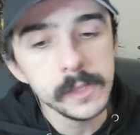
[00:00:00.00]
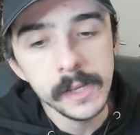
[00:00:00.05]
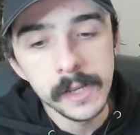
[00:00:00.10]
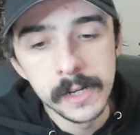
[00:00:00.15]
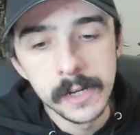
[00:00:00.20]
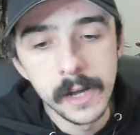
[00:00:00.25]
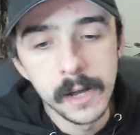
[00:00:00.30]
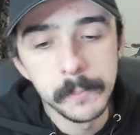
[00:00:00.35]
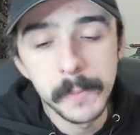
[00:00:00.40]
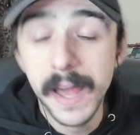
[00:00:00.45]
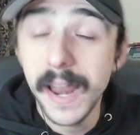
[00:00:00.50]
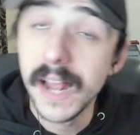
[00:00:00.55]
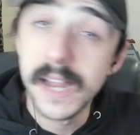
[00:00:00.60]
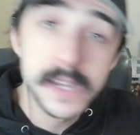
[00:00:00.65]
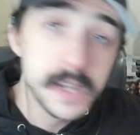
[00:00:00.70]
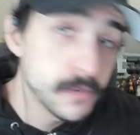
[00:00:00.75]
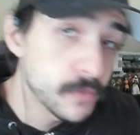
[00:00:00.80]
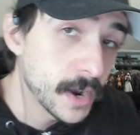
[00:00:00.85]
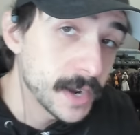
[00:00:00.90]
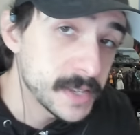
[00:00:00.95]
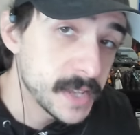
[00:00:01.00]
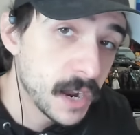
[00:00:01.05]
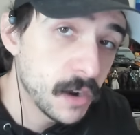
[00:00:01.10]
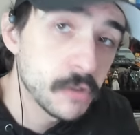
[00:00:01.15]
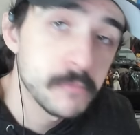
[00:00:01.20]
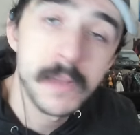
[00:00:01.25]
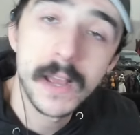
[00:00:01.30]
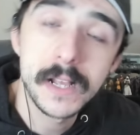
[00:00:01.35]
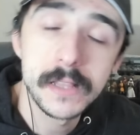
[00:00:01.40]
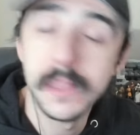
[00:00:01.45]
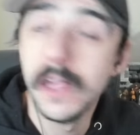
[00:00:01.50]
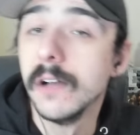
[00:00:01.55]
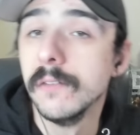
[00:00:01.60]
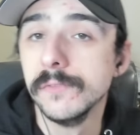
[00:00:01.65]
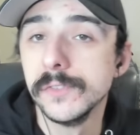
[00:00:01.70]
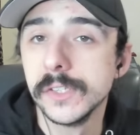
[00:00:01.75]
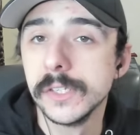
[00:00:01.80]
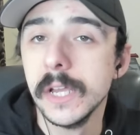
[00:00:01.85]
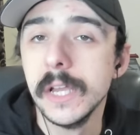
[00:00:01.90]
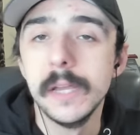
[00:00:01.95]
Um, and I never had carried my
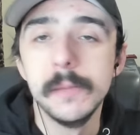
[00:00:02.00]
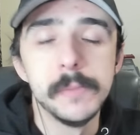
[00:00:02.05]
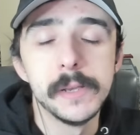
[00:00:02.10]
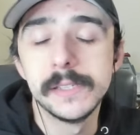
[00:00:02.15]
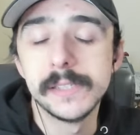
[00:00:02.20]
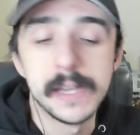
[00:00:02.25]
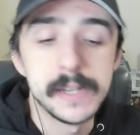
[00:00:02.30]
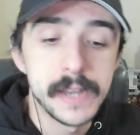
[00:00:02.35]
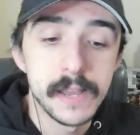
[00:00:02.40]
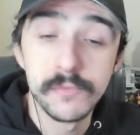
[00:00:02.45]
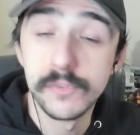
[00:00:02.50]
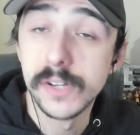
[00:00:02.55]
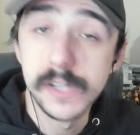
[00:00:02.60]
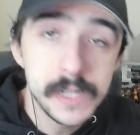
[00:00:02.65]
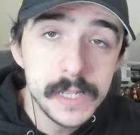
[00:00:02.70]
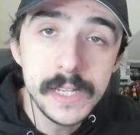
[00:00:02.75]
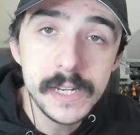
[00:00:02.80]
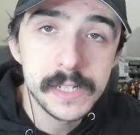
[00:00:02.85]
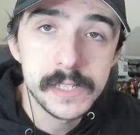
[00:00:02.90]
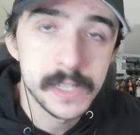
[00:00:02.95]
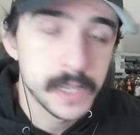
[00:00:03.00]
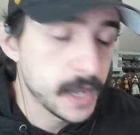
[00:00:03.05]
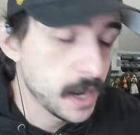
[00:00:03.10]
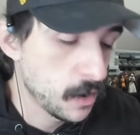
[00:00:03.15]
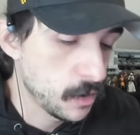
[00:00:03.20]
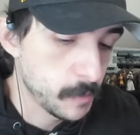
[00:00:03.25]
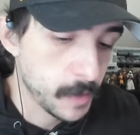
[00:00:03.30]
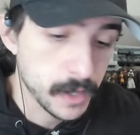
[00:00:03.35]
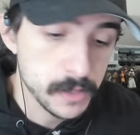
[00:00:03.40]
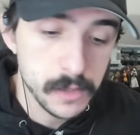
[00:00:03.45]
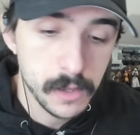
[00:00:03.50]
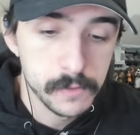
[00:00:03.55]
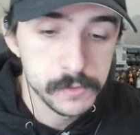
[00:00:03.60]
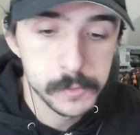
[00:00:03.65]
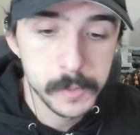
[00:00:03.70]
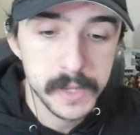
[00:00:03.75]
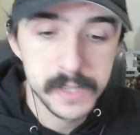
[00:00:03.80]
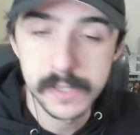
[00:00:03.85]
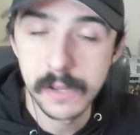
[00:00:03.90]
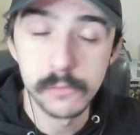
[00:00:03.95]
gloves because I never needed to carry my gloves
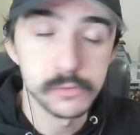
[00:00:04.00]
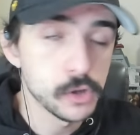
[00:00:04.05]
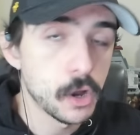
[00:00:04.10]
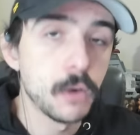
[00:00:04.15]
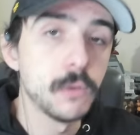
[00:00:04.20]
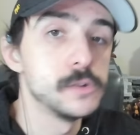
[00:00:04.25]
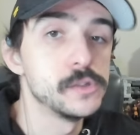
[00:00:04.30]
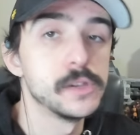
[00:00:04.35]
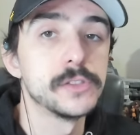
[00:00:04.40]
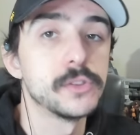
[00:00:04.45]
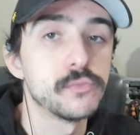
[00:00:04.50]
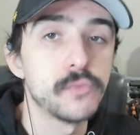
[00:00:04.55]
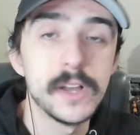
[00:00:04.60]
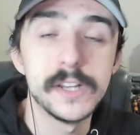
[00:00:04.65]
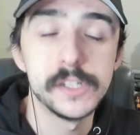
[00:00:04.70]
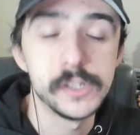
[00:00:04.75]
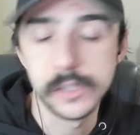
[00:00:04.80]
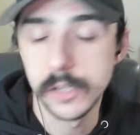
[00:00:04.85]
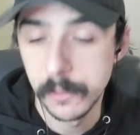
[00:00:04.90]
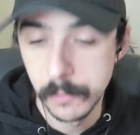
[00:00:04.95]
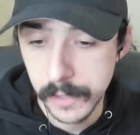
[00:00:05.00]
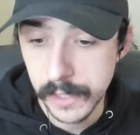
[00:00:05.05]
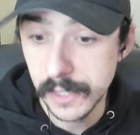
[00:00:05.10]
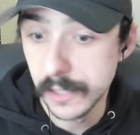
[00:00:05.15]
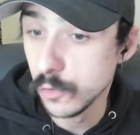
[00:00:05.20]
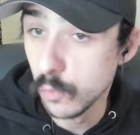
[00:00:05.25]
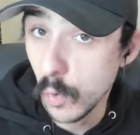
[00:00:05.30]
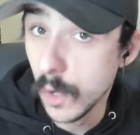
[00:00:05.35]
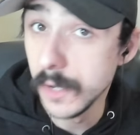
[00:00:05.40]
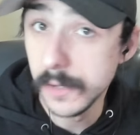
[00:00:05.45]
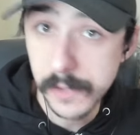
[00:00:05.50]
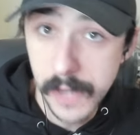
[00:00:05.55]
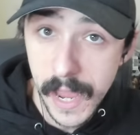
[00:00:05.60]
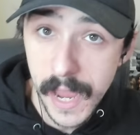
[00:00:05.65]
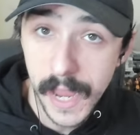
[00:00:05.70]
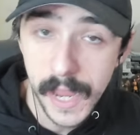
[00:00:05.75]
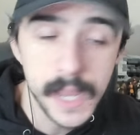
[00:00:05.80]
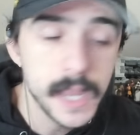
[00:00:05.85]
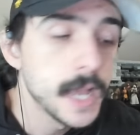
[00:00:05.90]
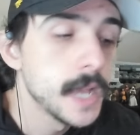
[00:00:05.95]
because I was always on the register. But this one
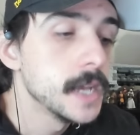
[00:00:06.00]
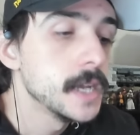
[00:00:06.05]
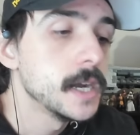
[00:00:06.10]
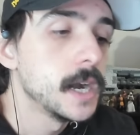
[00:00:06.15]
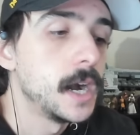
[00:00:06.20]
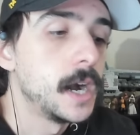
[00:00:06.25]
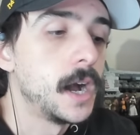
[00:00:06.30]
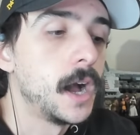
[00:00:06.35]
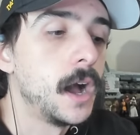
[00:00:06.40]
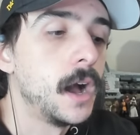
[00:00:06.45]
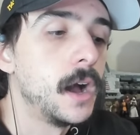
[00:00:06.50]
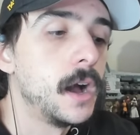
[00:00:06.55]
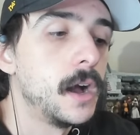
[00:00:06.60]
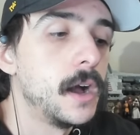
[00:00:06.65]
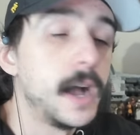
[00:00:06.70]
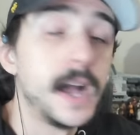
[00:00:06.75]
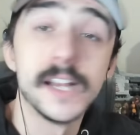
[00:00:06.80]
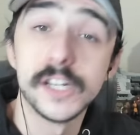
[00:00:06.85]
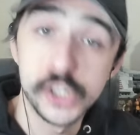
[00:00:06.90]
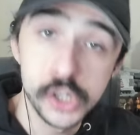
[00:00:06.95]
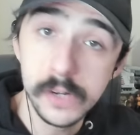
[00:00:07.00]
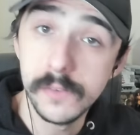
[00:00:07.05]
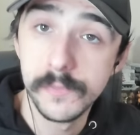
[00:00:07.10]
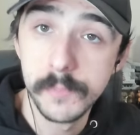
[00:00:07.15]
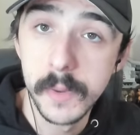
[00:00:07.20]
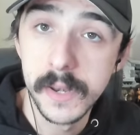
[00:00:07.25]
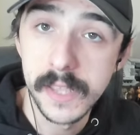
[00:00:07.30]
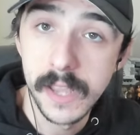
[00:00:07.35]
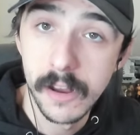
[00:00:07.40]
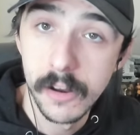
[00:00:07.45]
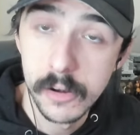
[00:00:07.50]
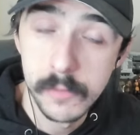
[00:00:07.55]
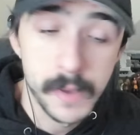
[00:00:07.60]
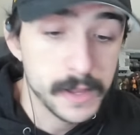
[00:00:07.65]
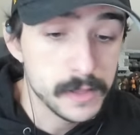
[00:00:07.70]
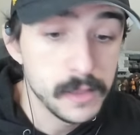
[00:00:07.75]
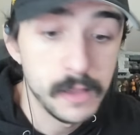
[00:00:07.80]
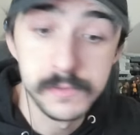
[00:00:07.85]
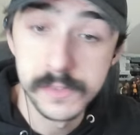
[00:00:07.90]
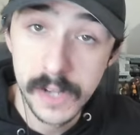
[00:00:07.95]
day, Uh, I should have been carrying my
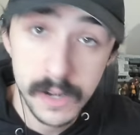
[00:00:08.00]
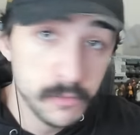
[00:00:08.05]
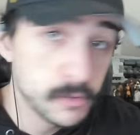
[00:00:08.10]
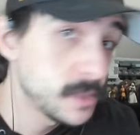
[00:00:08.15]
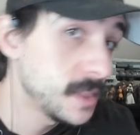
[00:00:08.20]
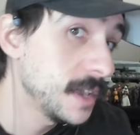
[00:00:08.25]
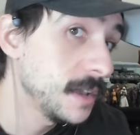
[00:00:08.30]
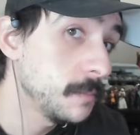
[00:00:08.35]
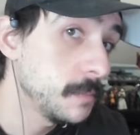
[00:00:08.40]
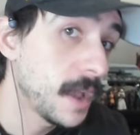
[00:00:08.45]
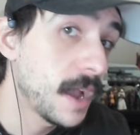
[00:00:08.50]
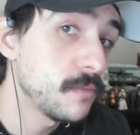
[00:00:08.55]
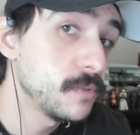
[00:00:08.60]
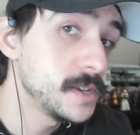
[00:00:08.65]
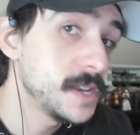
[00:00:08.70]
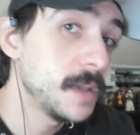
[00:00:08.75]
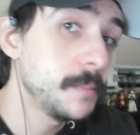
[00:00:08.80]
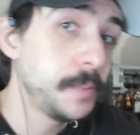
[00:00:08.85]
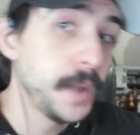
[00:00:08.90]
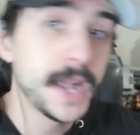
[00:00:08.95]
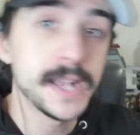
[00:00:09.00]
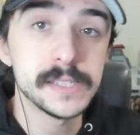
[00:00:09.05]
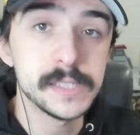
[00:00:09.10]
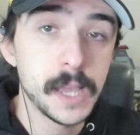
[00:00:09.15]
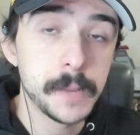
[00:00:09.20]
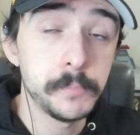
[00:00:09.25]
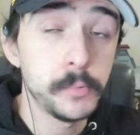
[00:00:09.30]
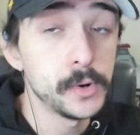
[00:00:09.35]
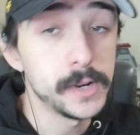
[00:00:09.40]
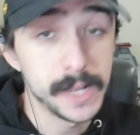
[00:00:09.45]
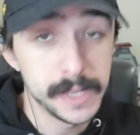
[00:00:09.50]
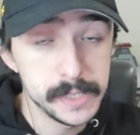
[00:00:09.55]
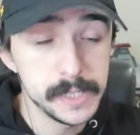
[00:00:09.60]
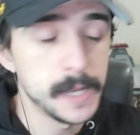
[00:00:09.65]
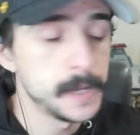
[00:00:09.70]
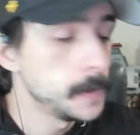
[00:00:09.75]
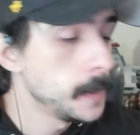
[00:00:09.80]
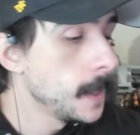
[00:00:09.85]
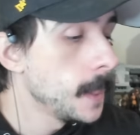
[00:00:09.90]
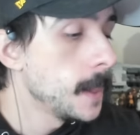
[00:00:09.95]
gloves, and everything every day past that point I
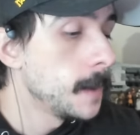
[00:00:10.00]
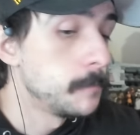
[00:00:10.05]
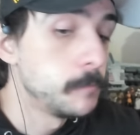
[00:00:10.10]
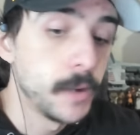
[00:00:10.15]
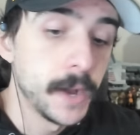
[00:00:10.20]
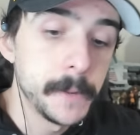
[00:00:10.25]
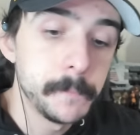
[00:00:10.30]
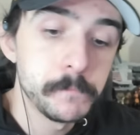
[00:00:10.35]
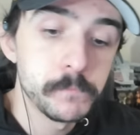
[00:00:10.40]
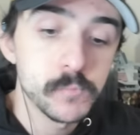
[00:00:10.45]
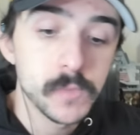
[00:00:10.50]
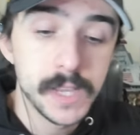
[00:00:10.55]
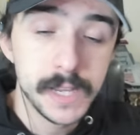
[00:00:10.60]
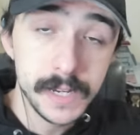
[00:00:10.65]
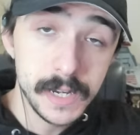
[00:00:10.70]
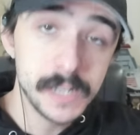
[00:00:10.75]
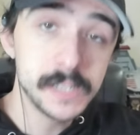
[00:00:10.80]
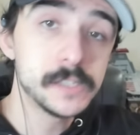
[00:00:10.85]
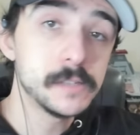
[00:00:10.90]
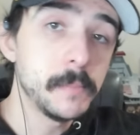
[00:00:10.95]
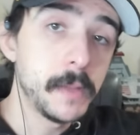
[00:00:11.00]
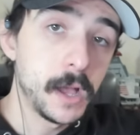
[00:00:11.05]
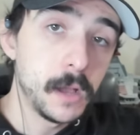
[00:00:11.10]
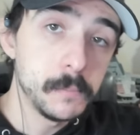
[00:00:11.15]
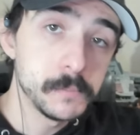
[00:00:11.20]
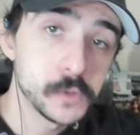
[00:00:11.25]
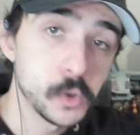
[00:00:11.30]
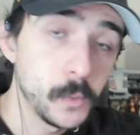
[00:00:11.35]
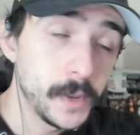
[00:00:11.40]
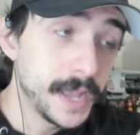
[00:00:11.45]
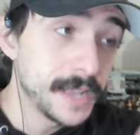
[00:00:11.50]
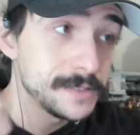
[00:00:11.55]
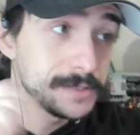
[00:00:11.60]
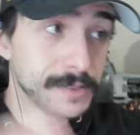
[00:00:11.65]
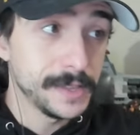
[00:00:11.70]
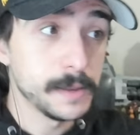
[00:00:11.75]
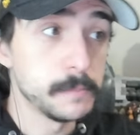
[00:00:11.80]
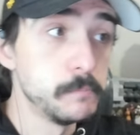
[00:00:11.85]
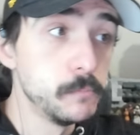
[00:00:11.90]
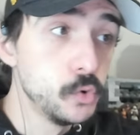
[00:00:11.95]
did. But he needs some help, so we had to
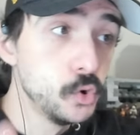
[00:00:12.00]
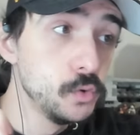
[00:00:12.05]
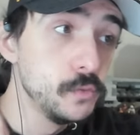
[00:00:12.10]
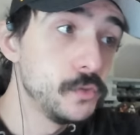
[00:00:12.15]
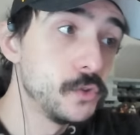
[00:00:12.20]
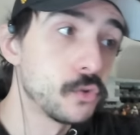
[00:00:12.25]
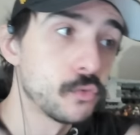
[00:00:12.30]
like move the